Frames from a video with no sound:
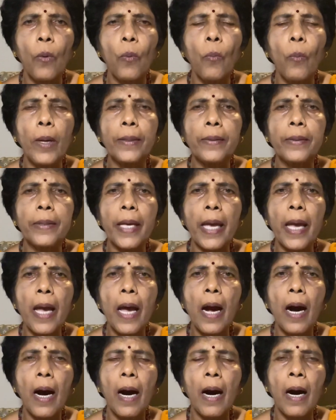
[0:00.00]
when
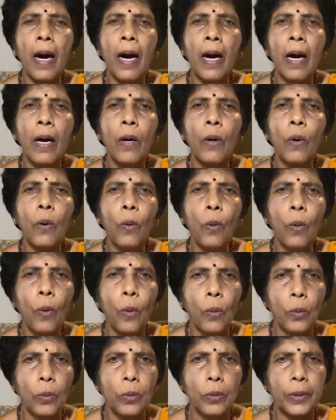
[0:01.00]
they are
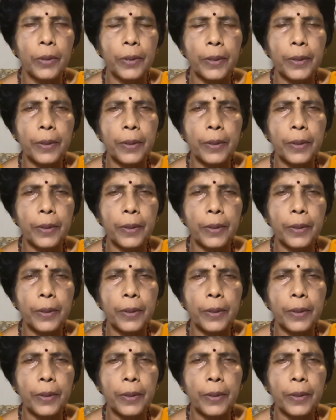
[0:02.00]
old.